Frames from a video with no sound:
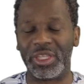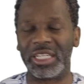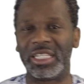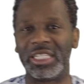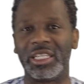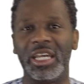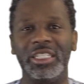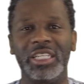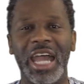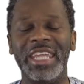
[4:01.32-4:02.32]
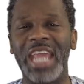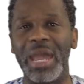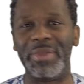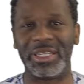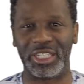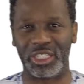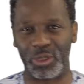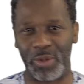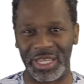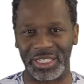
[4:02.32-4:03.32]
this is a dynamic
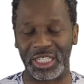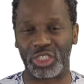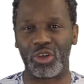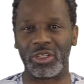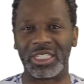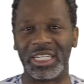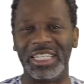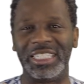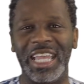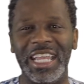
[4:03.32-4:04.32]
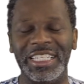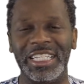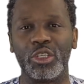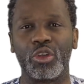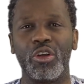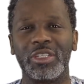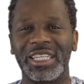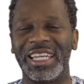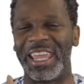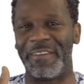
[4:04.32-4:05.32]
situation. It's constantly changing, it's
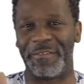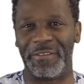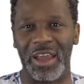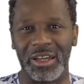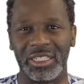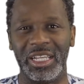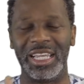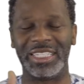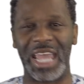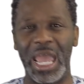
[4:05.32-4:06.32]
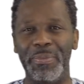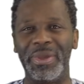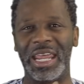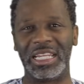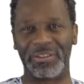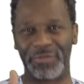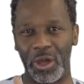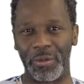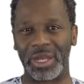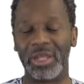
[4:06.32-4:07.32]
constantly in flux, it's ebbing and it's
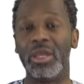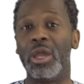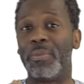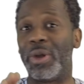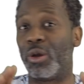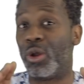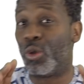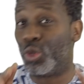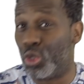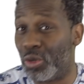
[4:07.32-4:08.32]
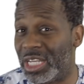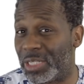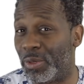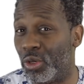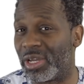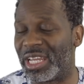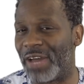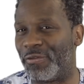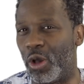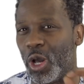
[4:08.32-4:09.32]
flowing. But you need to be looking
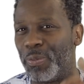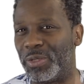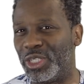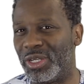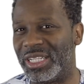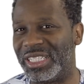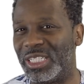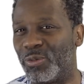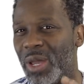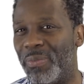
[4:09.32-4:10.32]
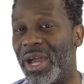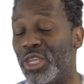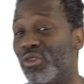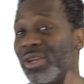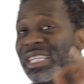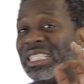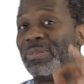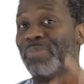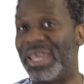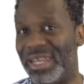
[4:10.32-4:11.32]
out for opportunities whereby you can
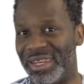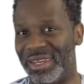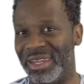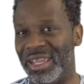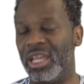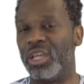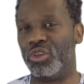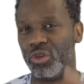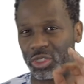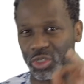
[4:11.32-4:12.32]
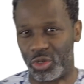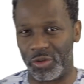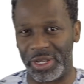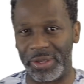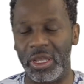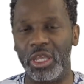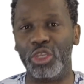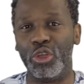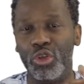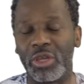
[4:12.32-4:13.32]
spin your story.
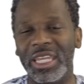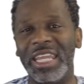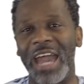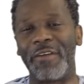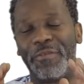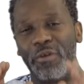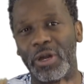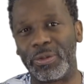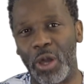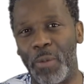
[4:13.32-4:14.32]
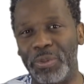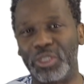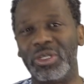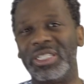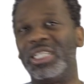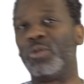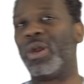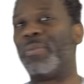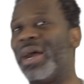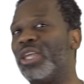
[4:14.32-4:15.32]
You're looking out for an opportunity
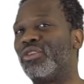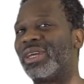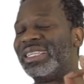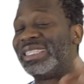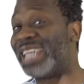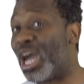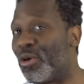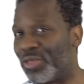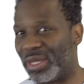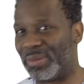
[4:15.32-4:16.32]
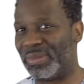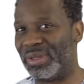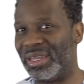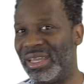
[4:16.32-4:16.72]
whereby you can tell them